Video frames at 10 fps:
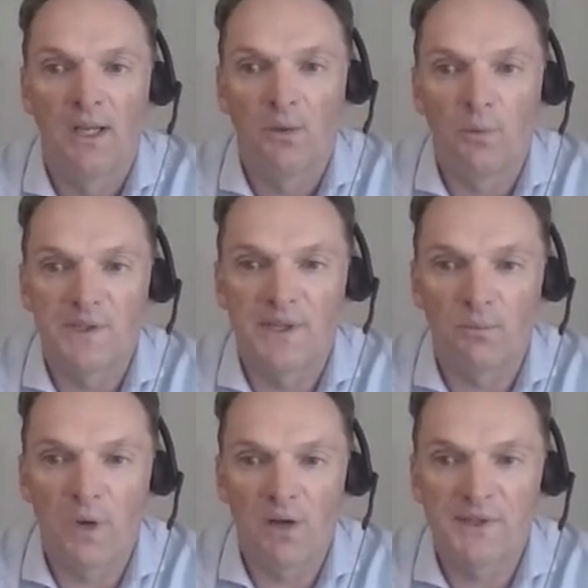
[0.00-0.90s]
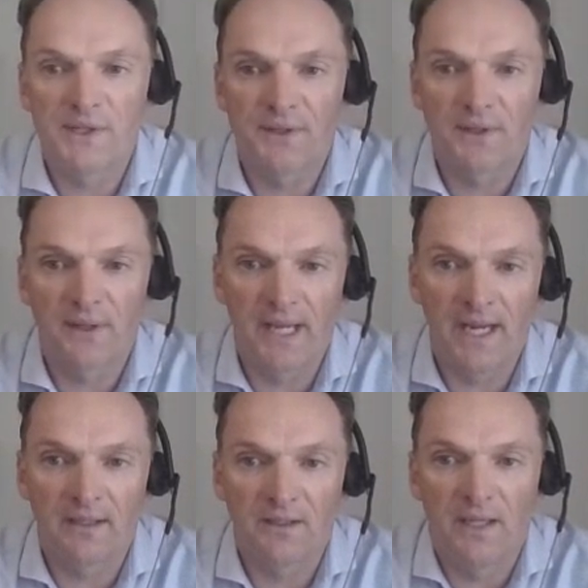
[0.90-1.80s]
was that whilst
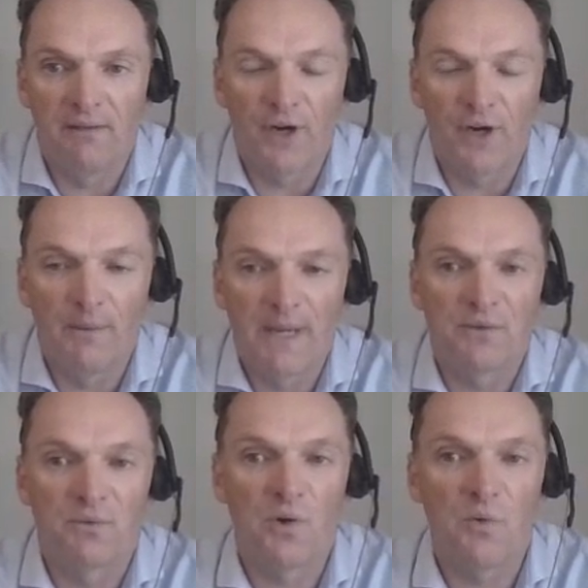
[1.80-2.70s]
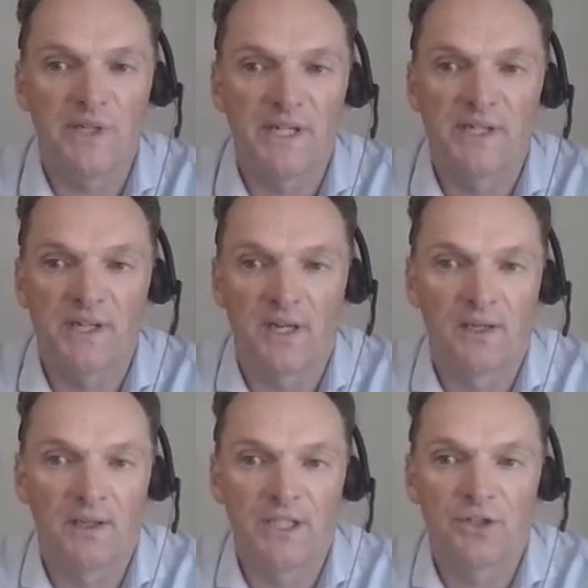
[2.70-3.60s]
their environmental causes
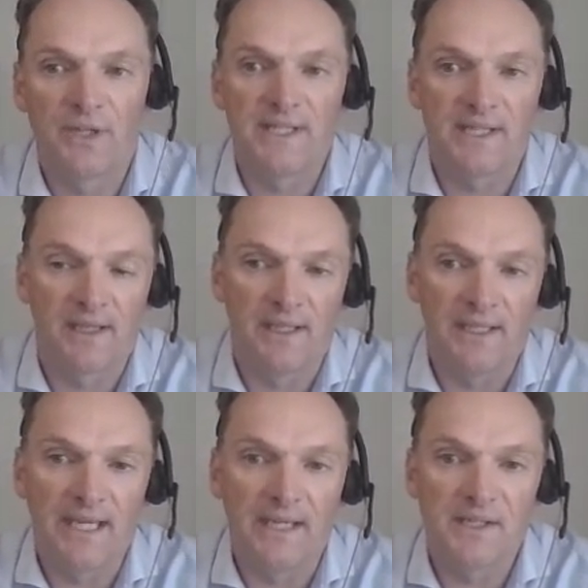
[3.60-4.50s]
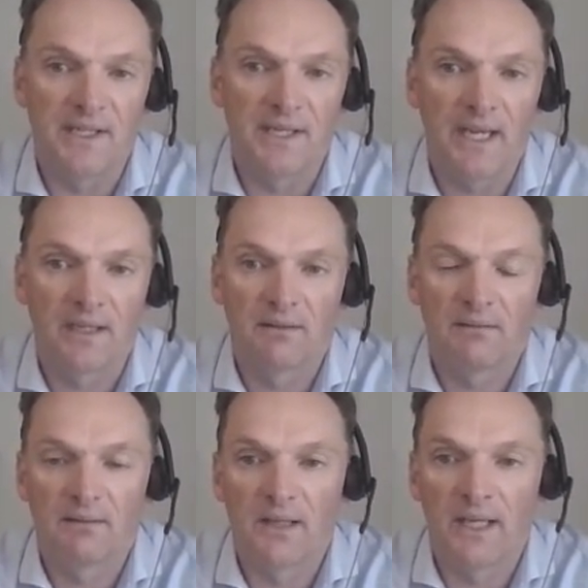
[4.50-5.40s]
are intrinsically linked to their
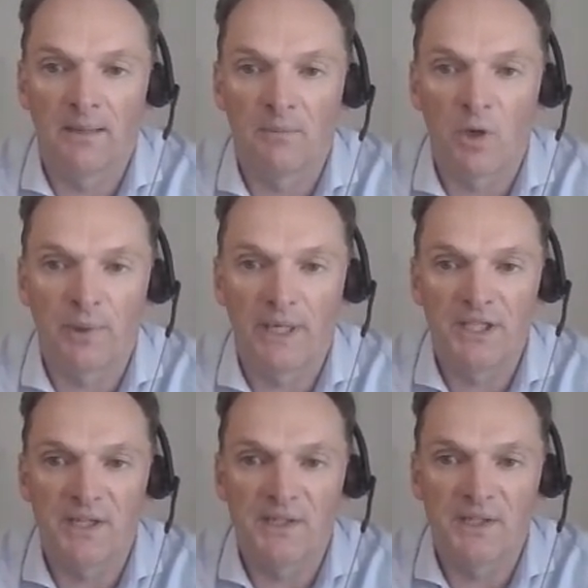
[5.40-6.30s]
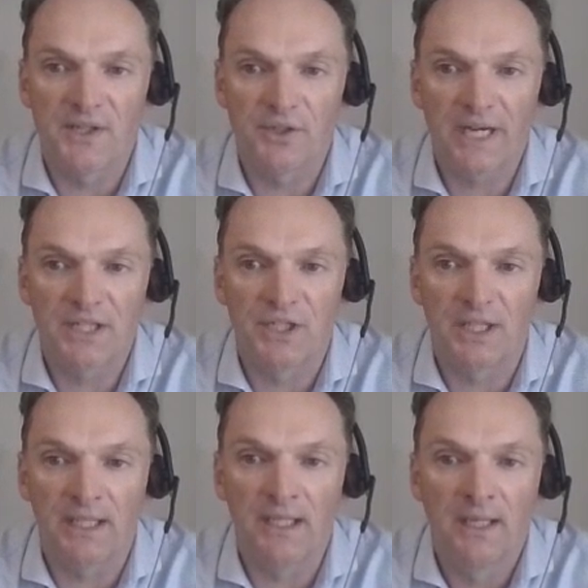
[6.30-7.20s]
operations and
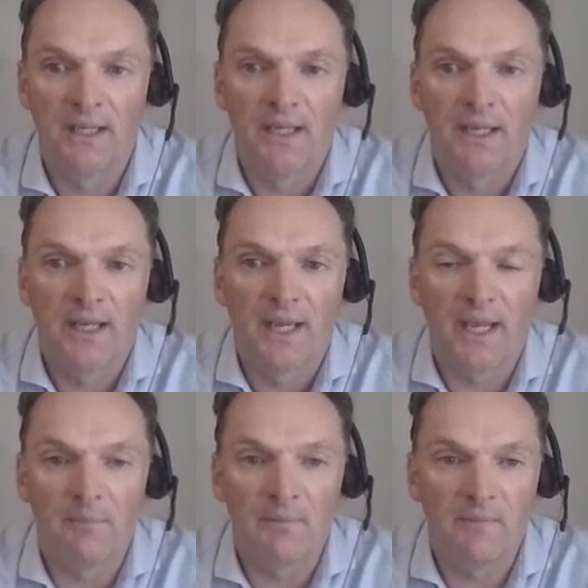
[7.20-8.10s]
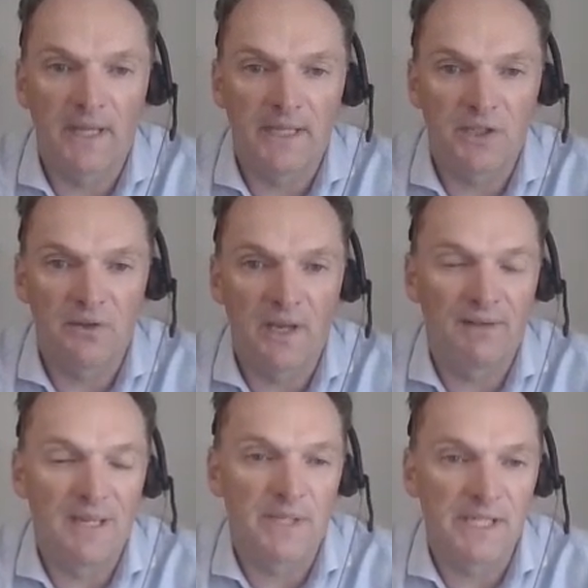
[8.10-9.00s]
strategy, they do have
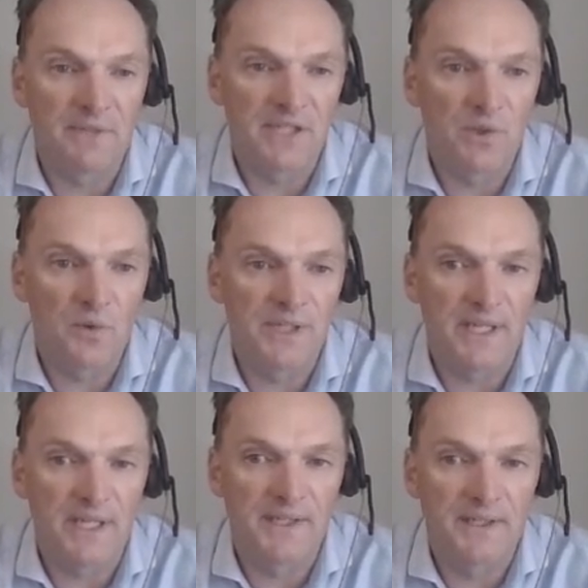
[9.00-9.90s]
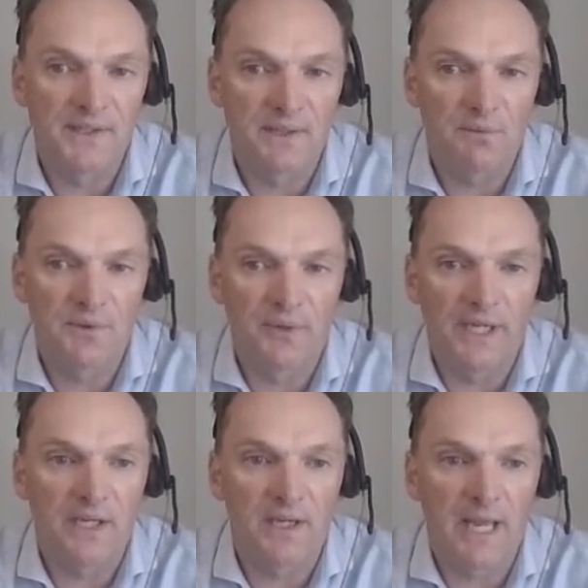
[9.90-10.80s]
limited resources. So what was
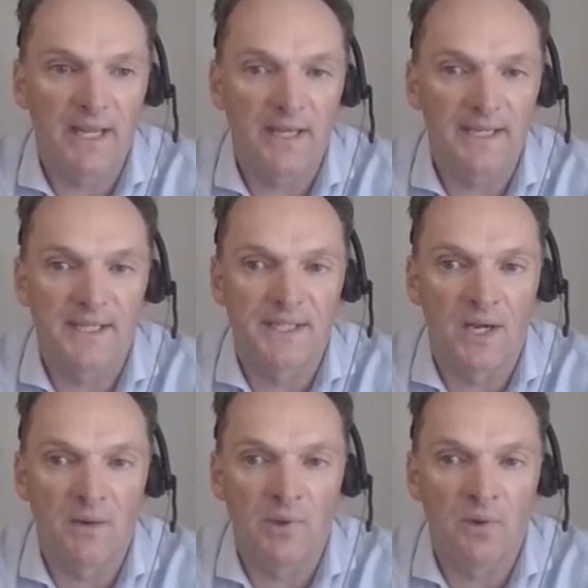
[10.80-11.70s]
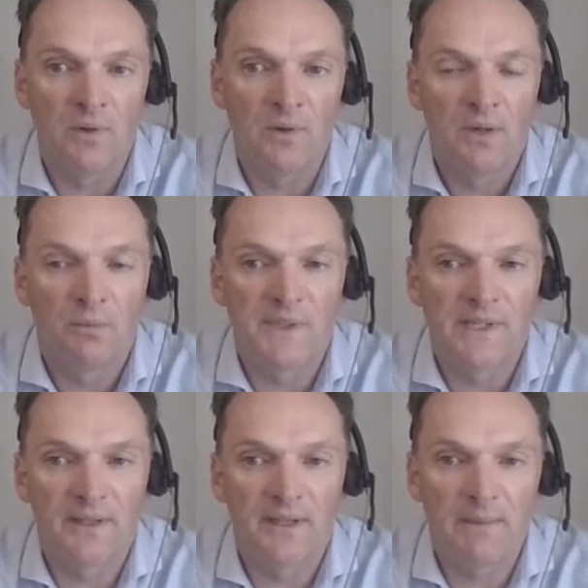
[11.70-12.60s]
really good about this example was
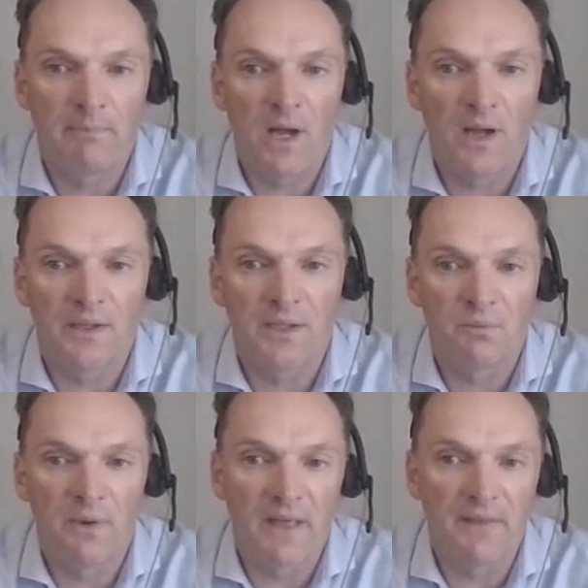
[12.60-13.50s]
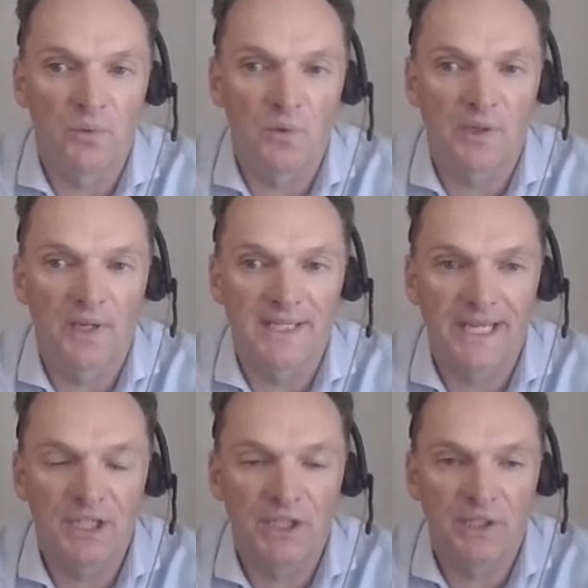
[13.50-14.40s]
that they partnered with other
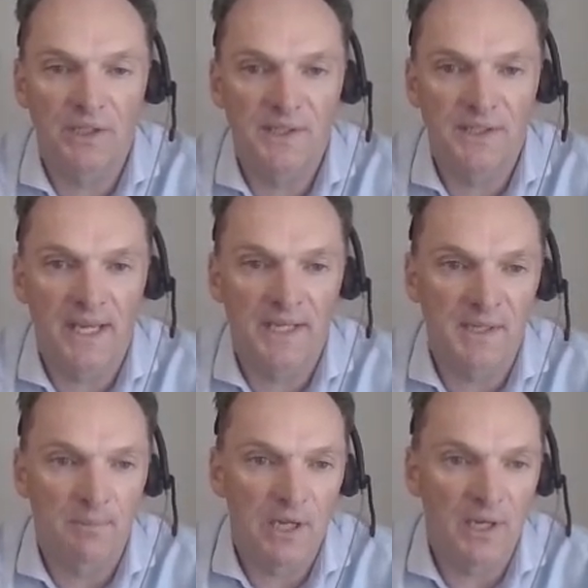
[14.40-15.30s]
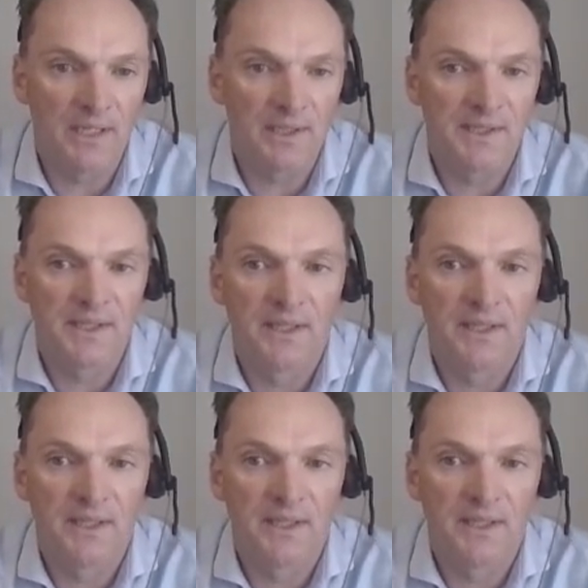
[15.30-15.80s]
organizations, their suppliers,